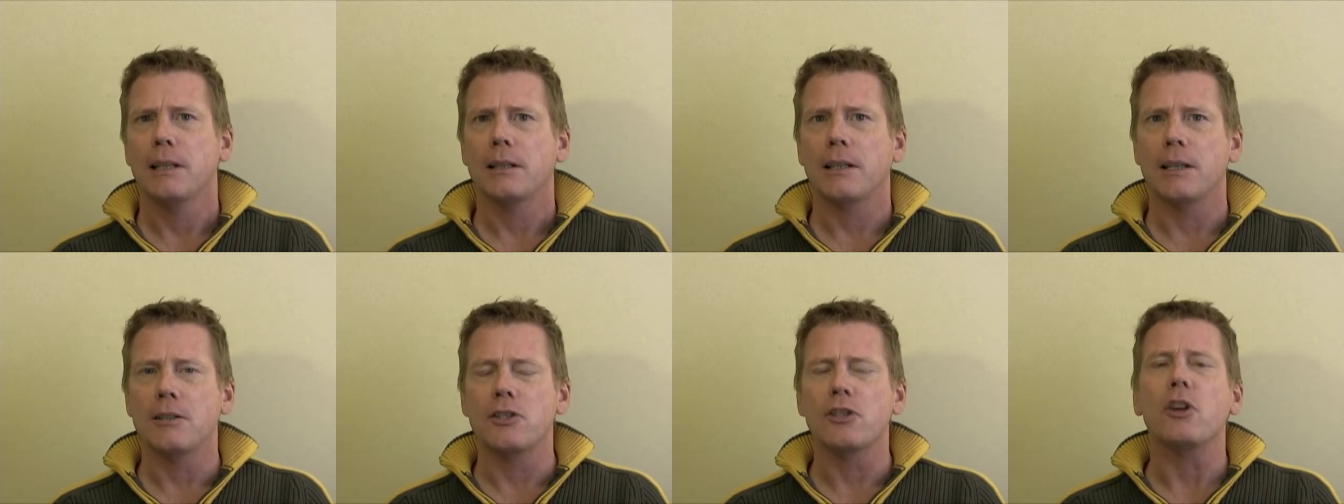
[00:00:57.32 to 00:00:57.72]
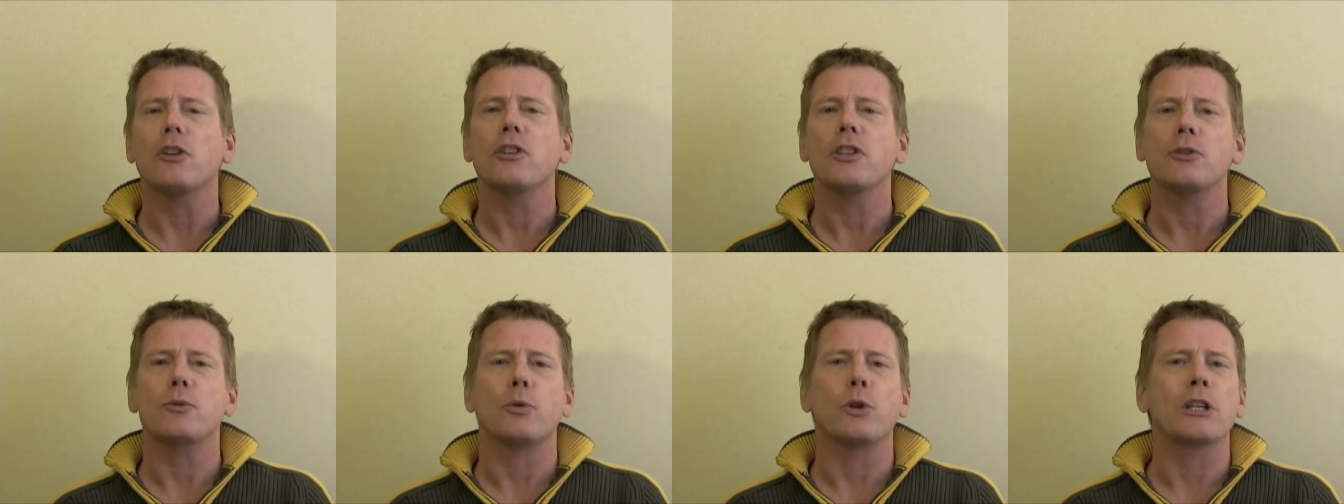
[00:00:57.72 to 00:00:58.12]

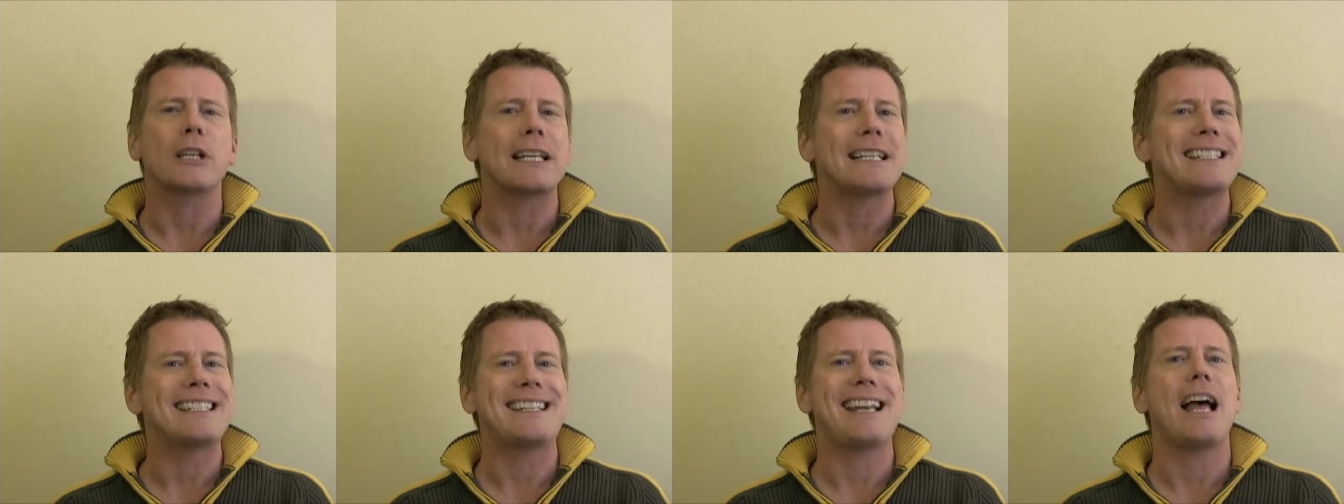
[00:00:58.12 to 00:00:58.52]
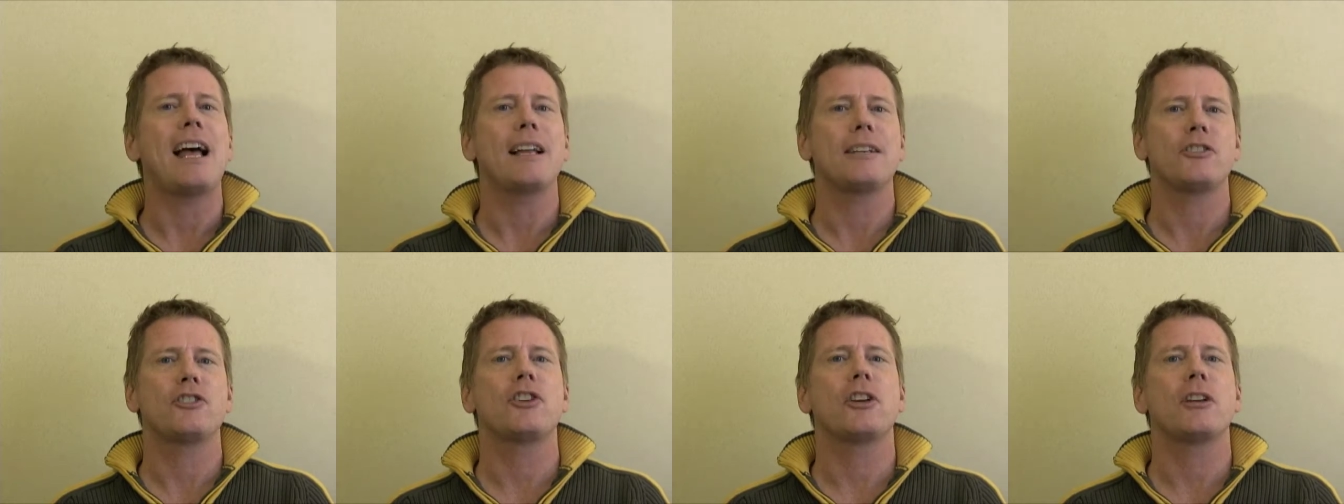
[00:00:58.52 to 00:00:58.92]
consulting work is
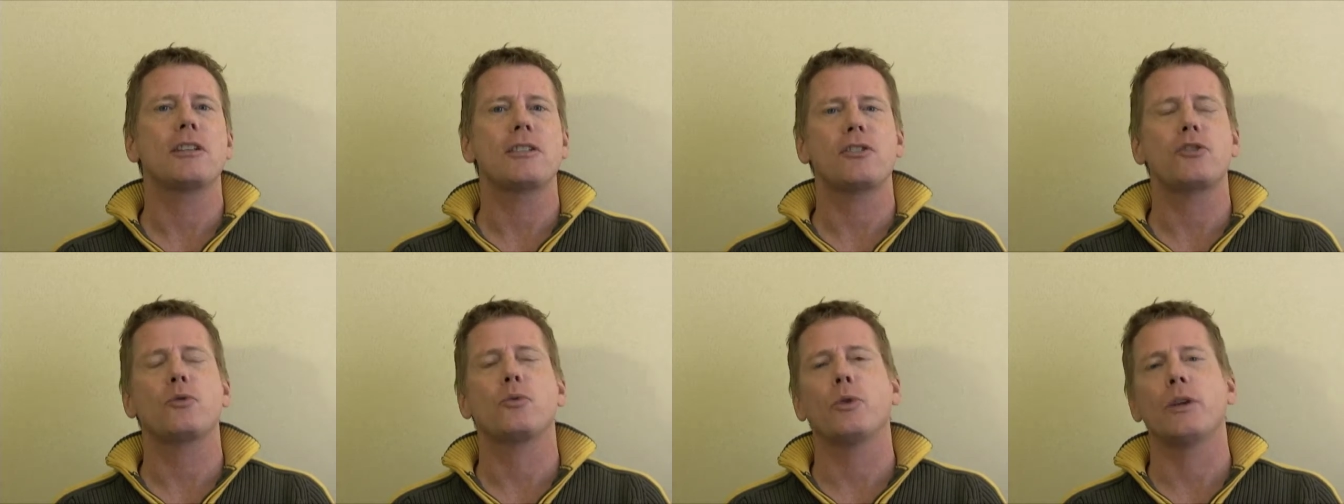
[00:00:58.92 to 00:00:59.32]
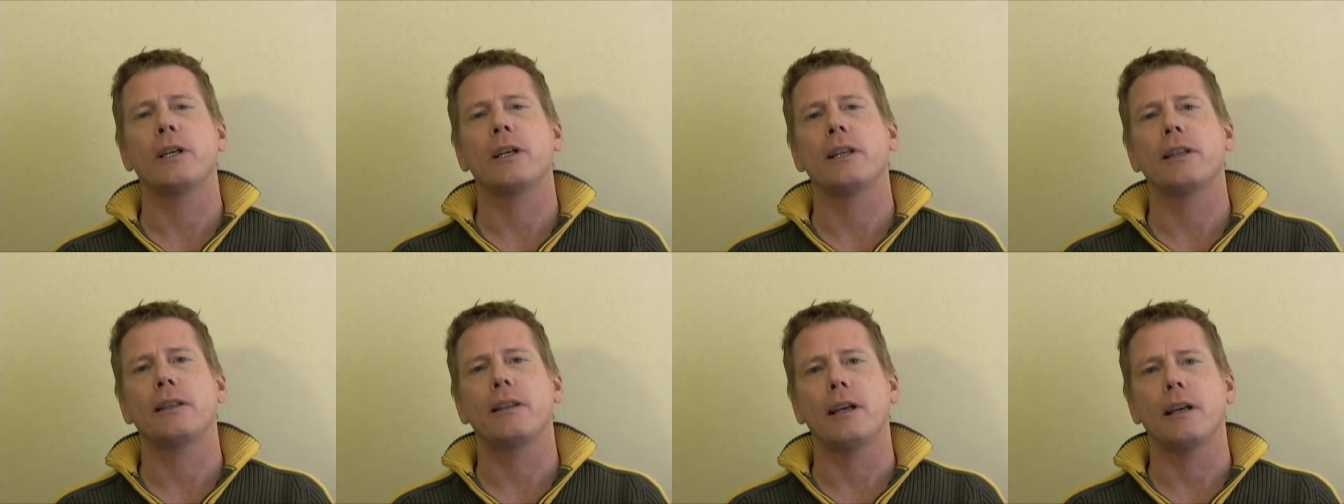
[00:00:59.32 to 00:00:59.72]
not just
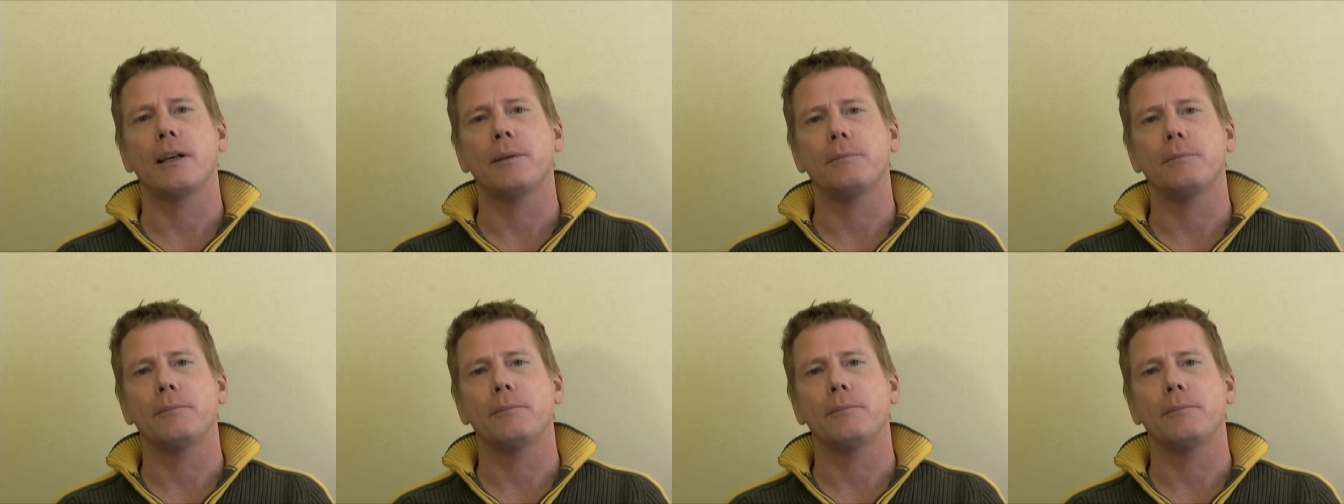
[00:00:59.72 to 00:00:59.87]
with